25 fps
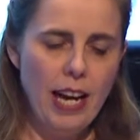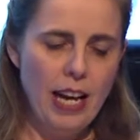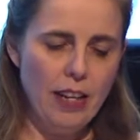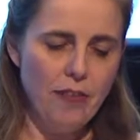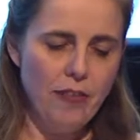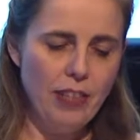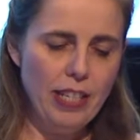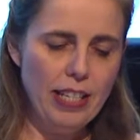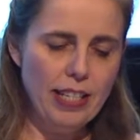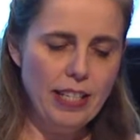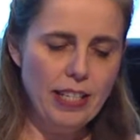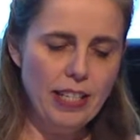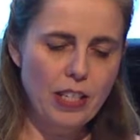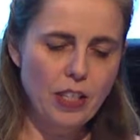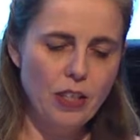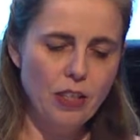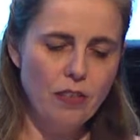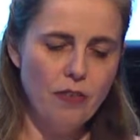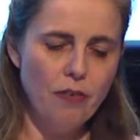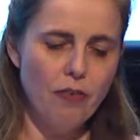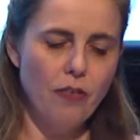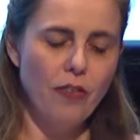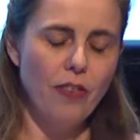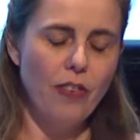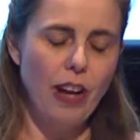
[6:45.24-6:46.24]
And
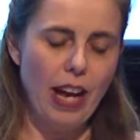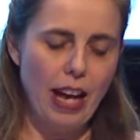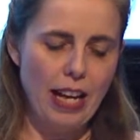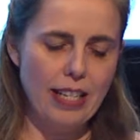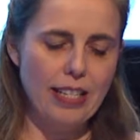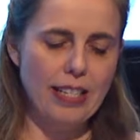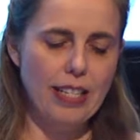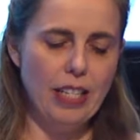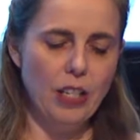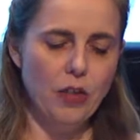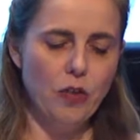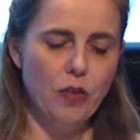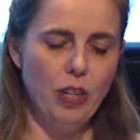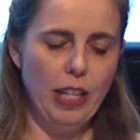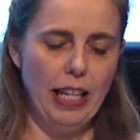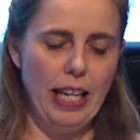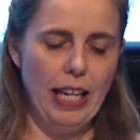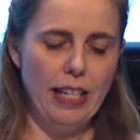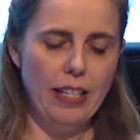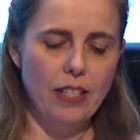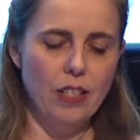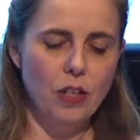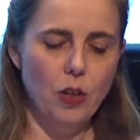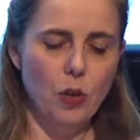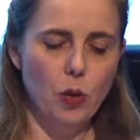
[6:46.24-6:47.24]
for us, this really
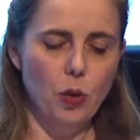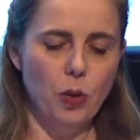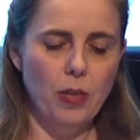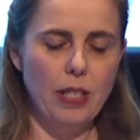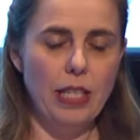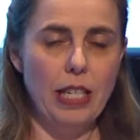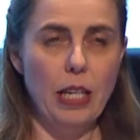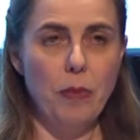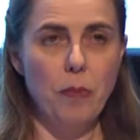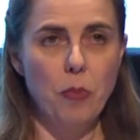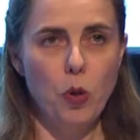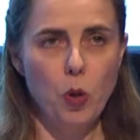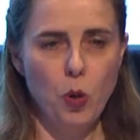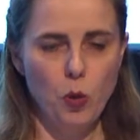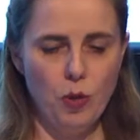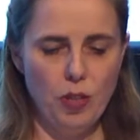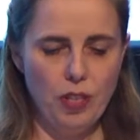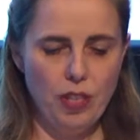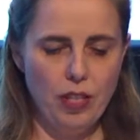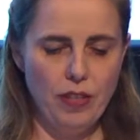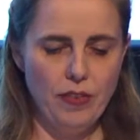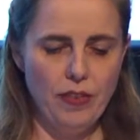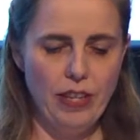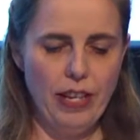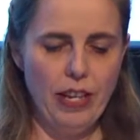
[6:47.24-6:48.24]
underscores the
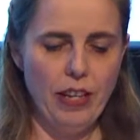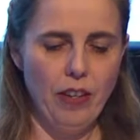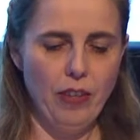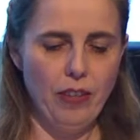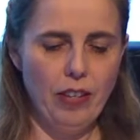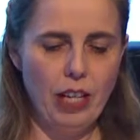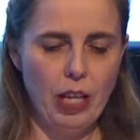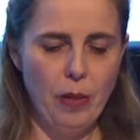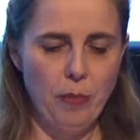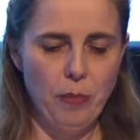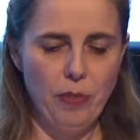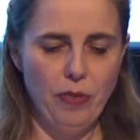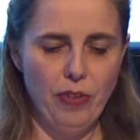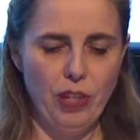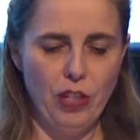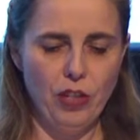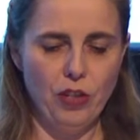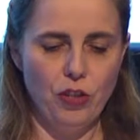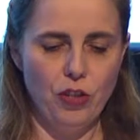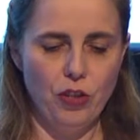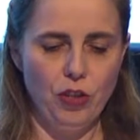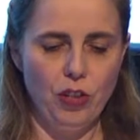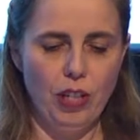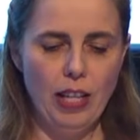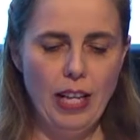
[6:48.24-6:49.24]
importance of the healthcare
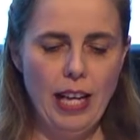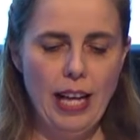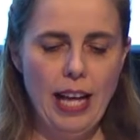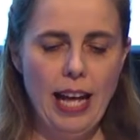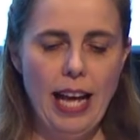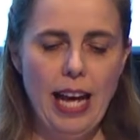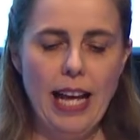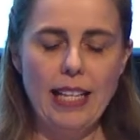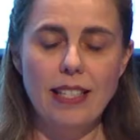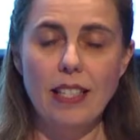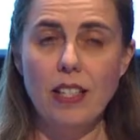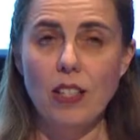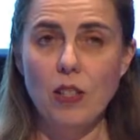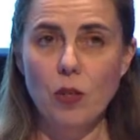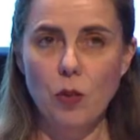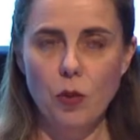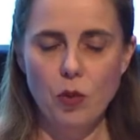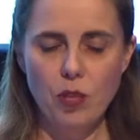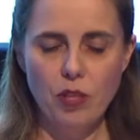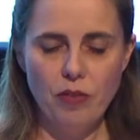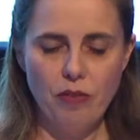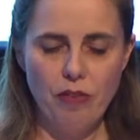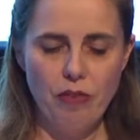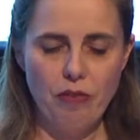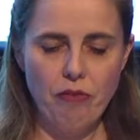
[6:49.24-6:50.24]
professional as a
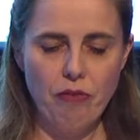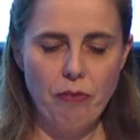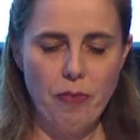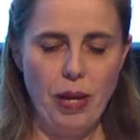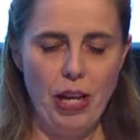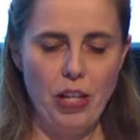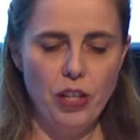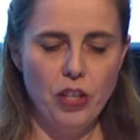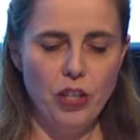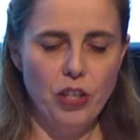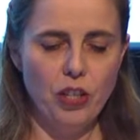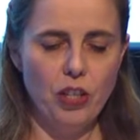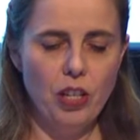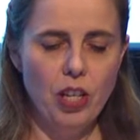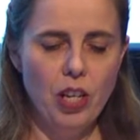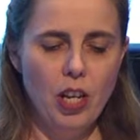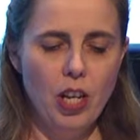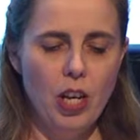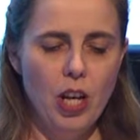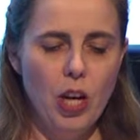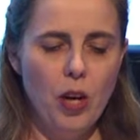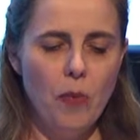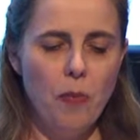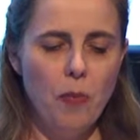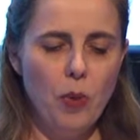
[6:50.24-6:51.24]
source of information,
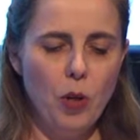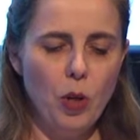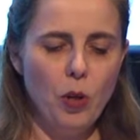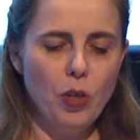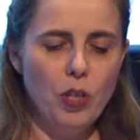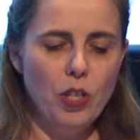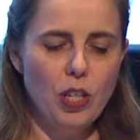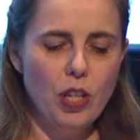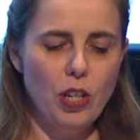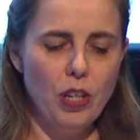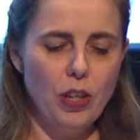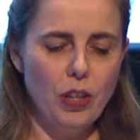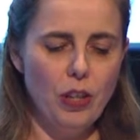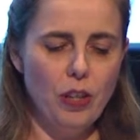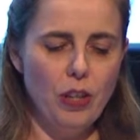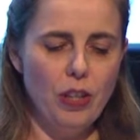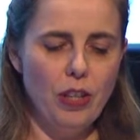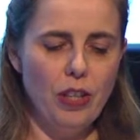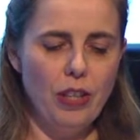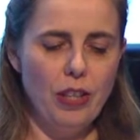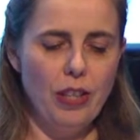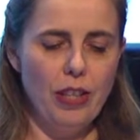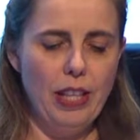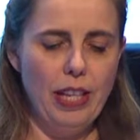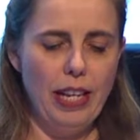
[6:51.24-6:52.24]
but
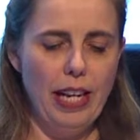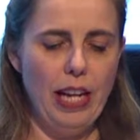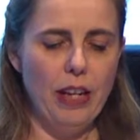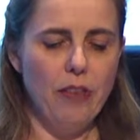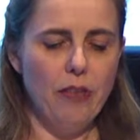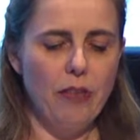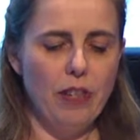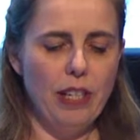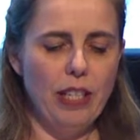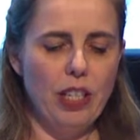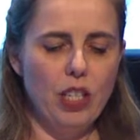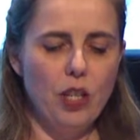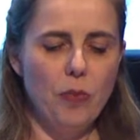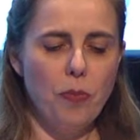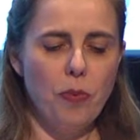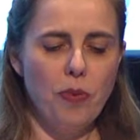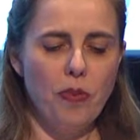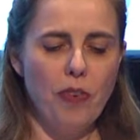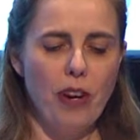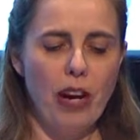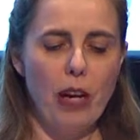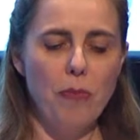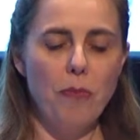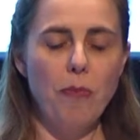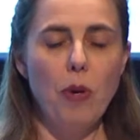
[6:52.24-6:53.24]
also the need for us to
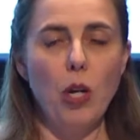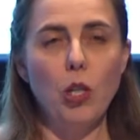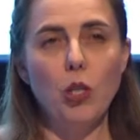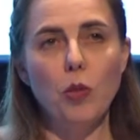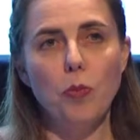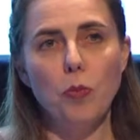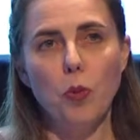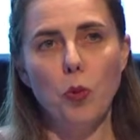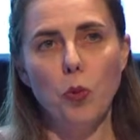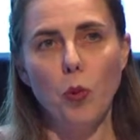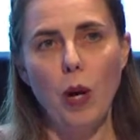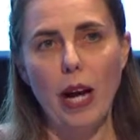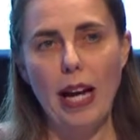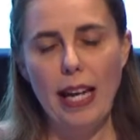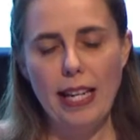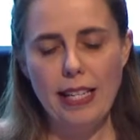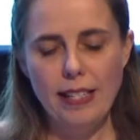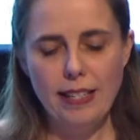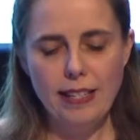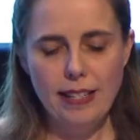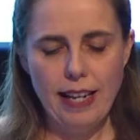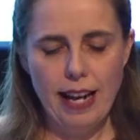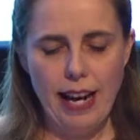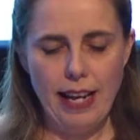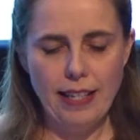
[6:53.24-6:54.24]
provide multiple
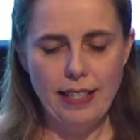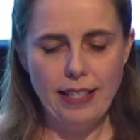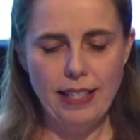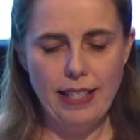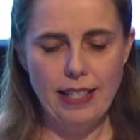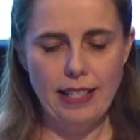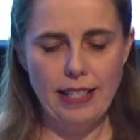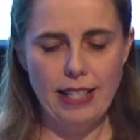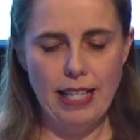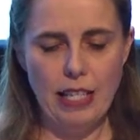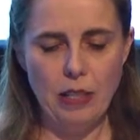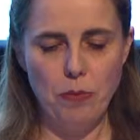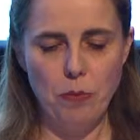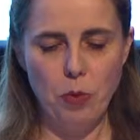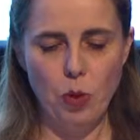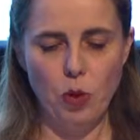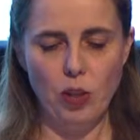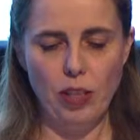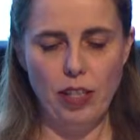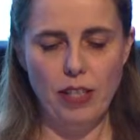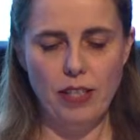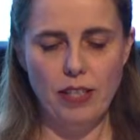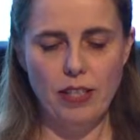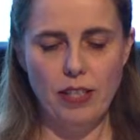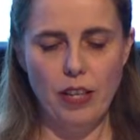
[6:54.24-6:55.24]
ways to access these
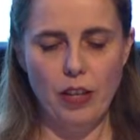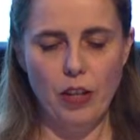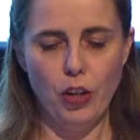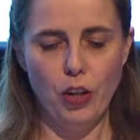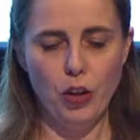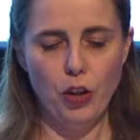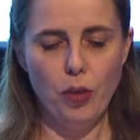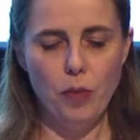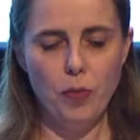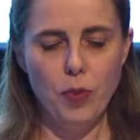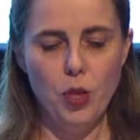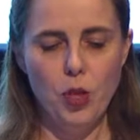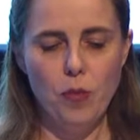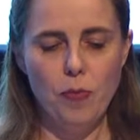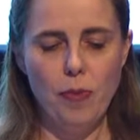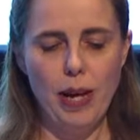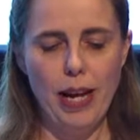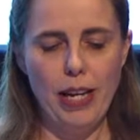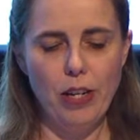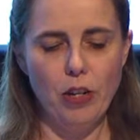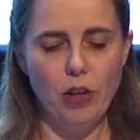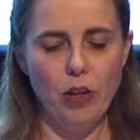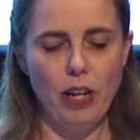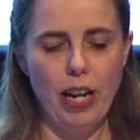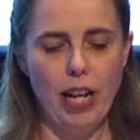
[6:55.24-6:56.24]
booklets so that groups who
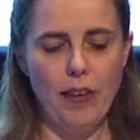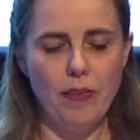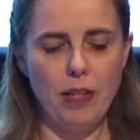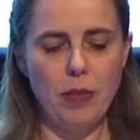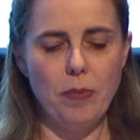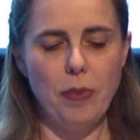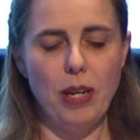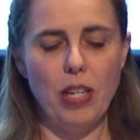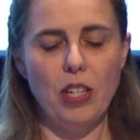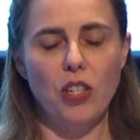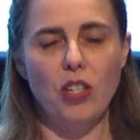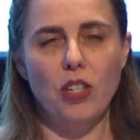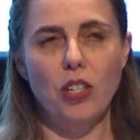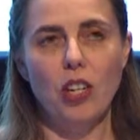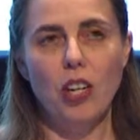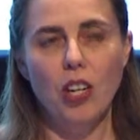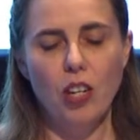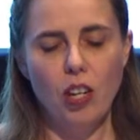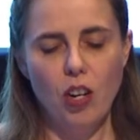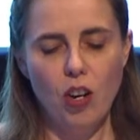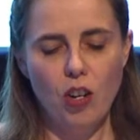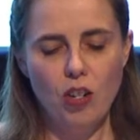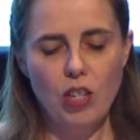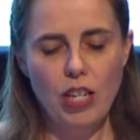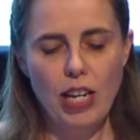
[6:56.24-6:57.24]
may not have as much
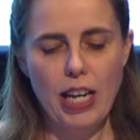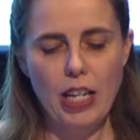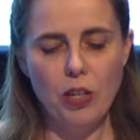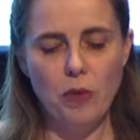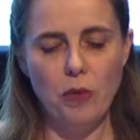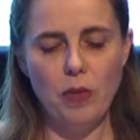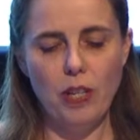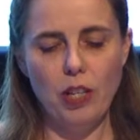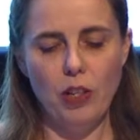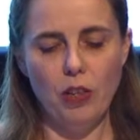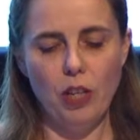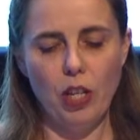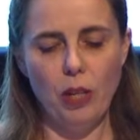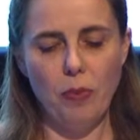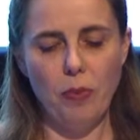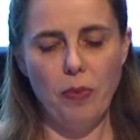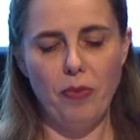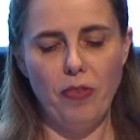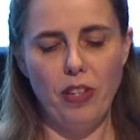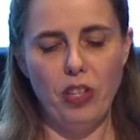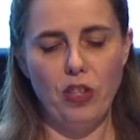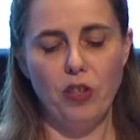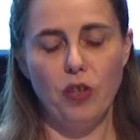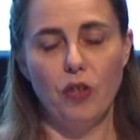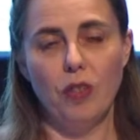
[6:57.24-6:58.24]
contact with healthcare
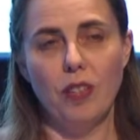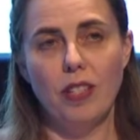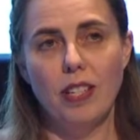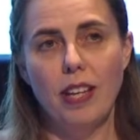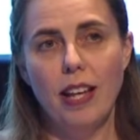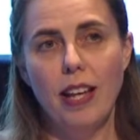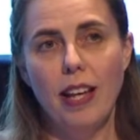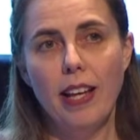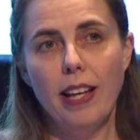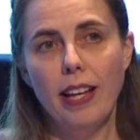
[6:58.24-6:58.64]
professionals